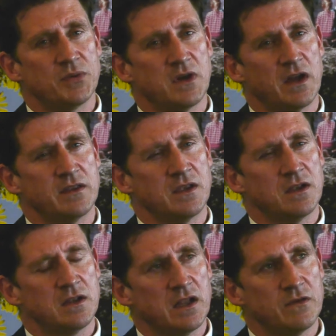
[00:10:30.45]
I think a
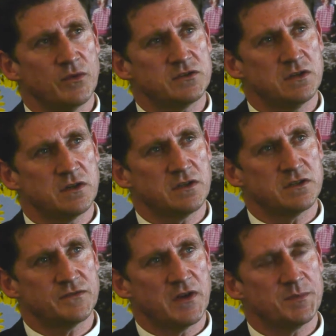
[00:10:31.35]
lot of what you look at the
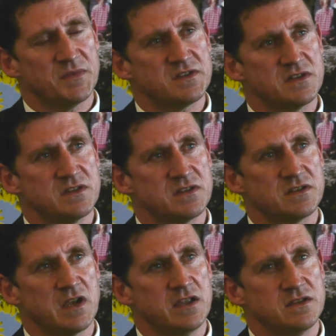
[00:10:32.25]
developments in the
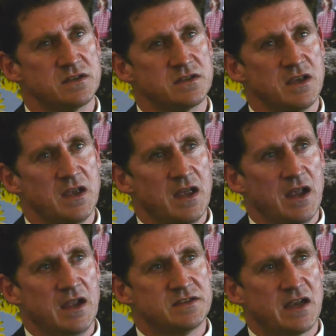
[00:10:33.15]
States,
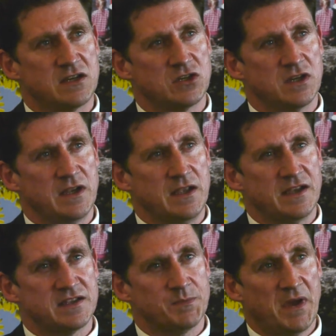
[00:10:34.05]
it's actually a
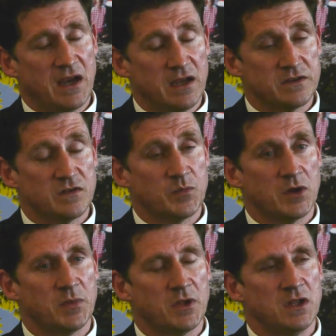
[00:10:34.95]
speculative
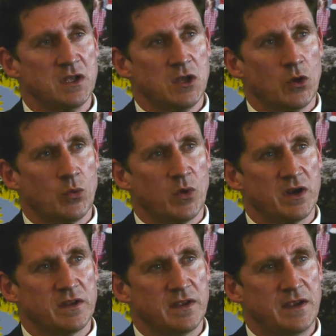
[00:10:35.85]
bubble where
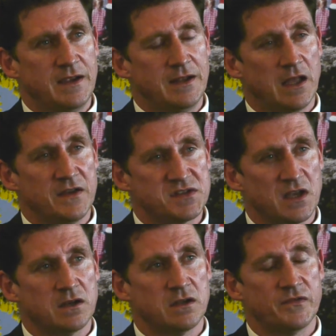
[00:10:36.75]
the life
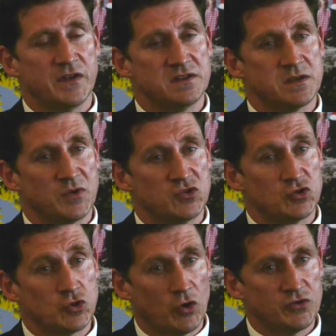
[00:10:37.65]
cycle of the fields are much
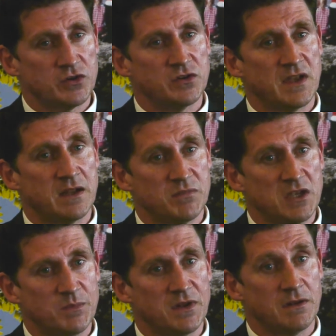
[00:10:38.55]
shorter than
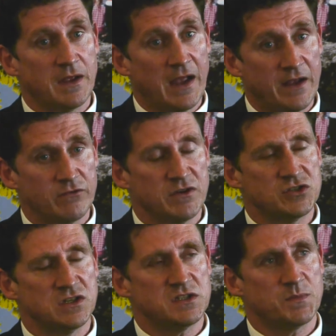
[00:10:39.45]
people had
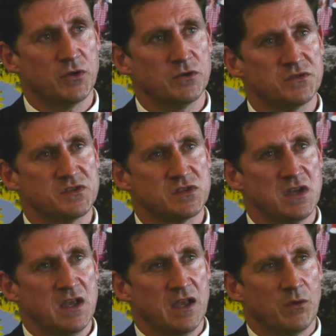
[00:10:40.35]
originally supposed,
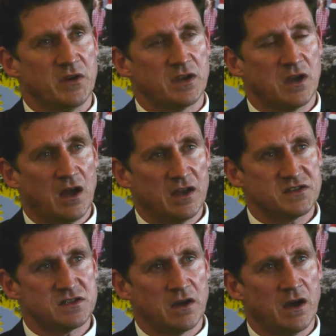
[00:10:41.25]
where the
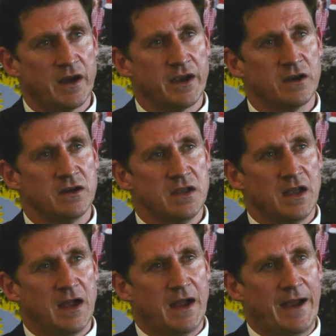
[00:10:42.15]
costs are higher,
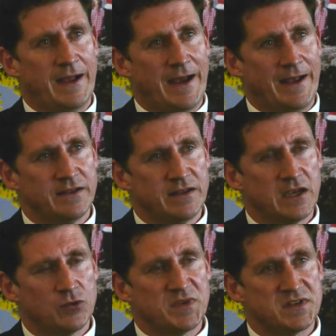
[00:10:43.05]
and I think it
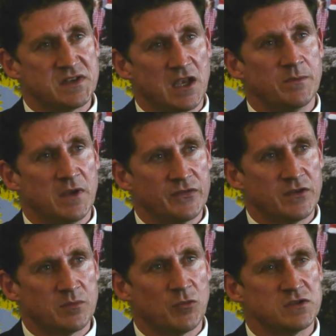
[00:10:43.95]
would be the same, if
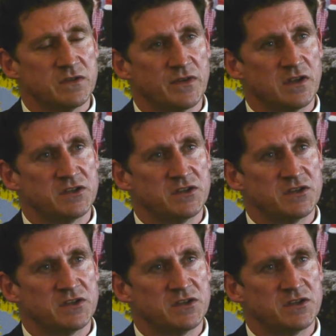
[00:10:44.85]
not more difficult